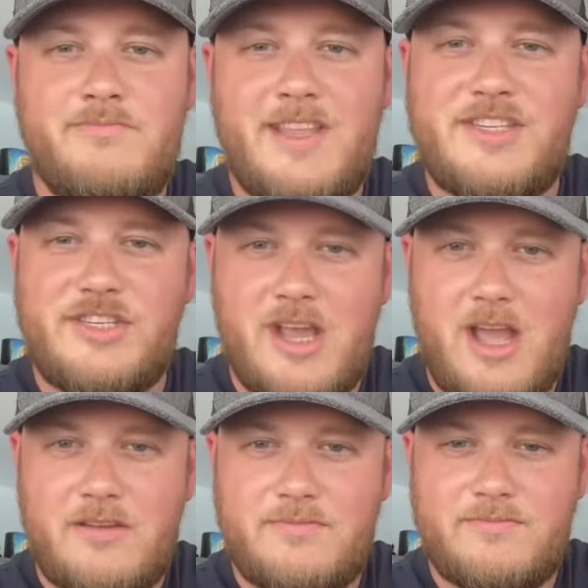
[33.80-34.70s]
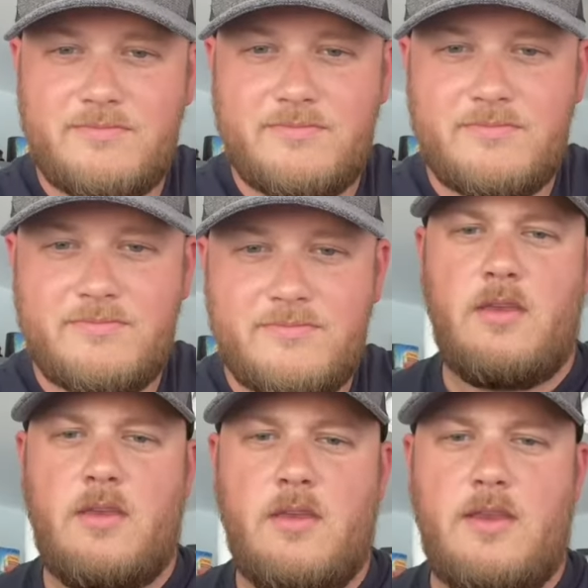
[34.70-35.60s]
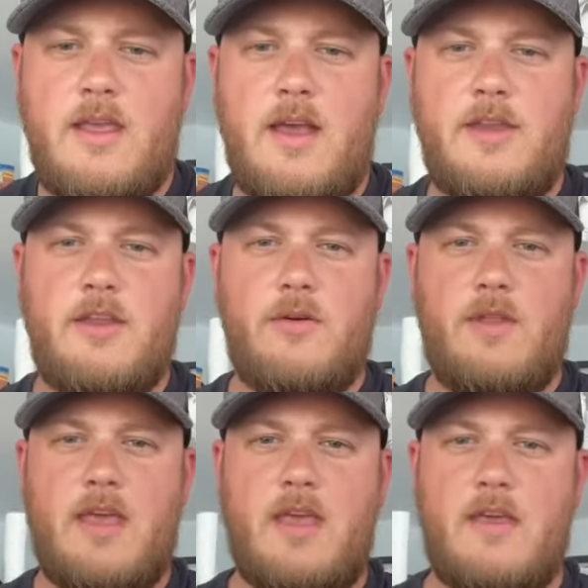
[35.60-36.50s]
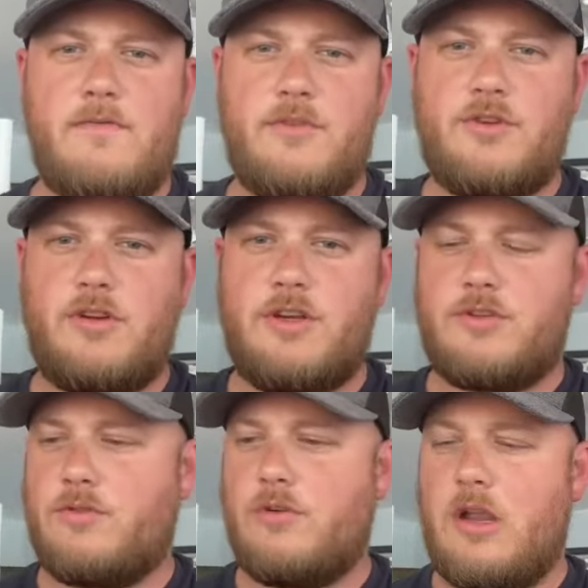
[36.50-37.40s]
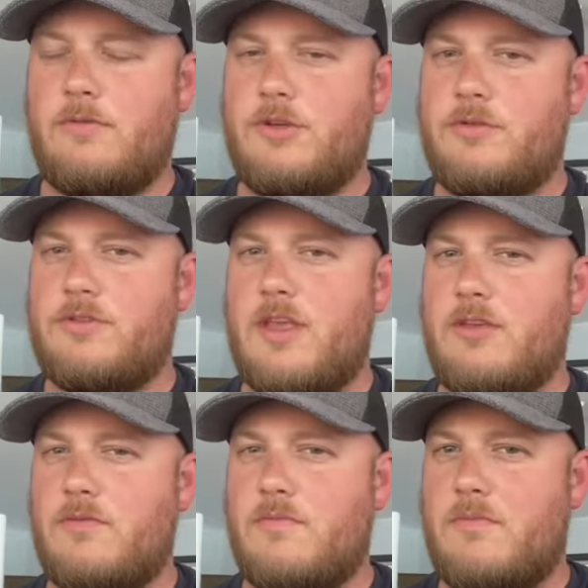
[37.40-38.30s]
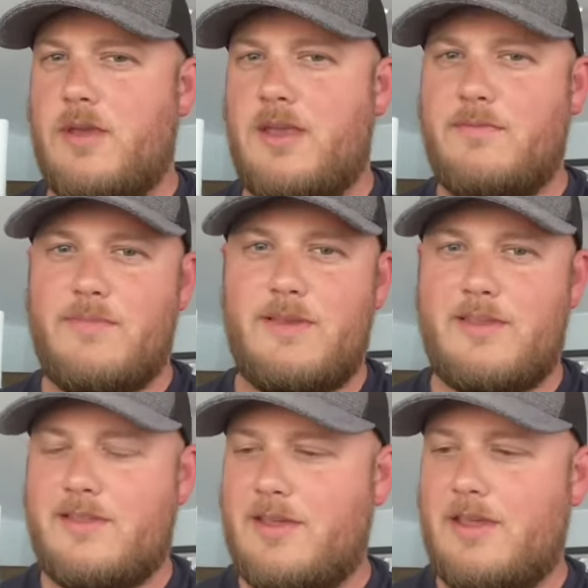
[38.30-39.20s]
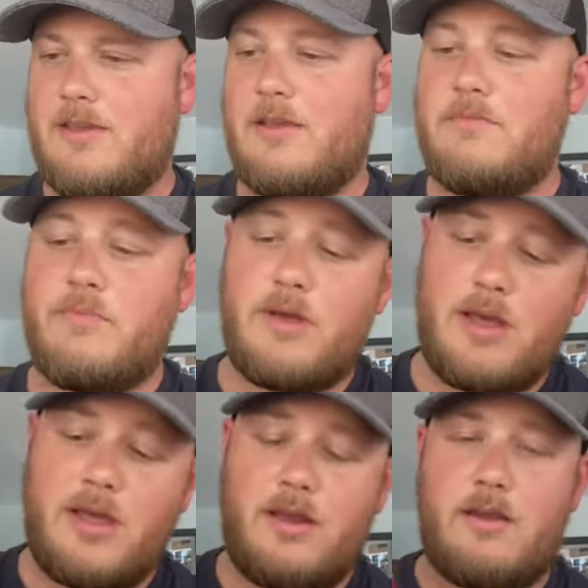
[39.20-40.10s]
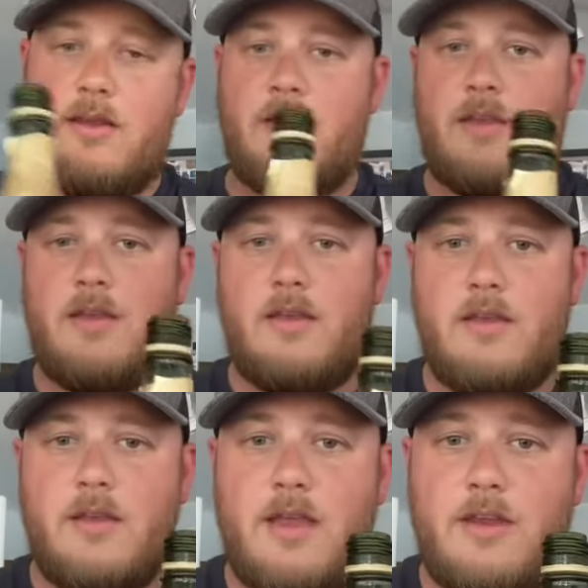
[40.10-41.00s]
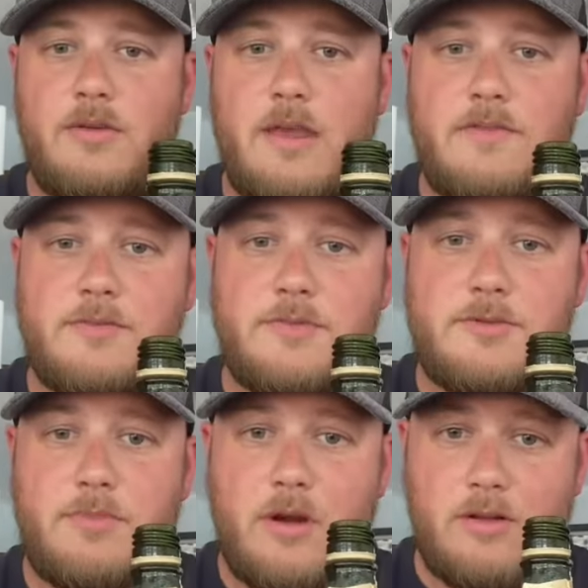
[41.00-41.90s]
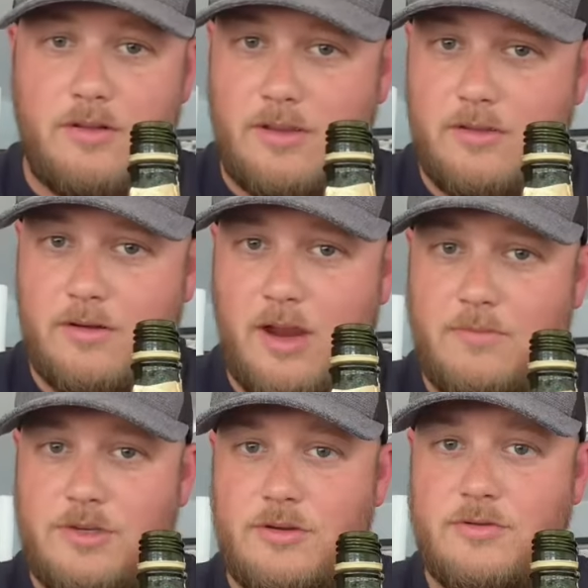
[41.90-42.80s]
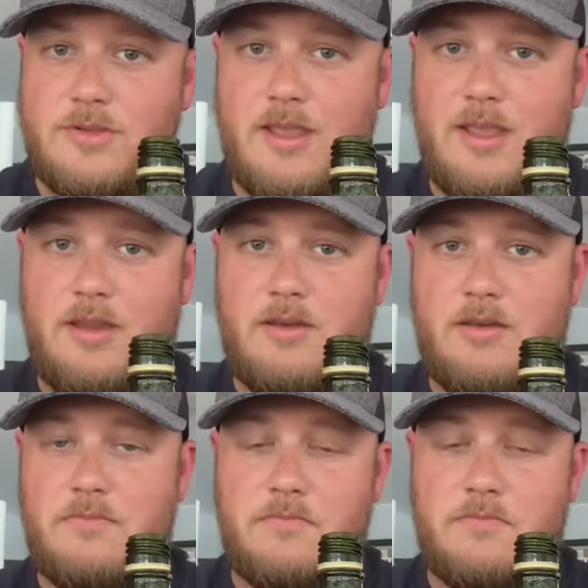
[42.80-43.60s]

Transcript: It's a shot. Now, I don't have the traditional grape juice that you may be thinking, but I do have some sparkling grape juice, and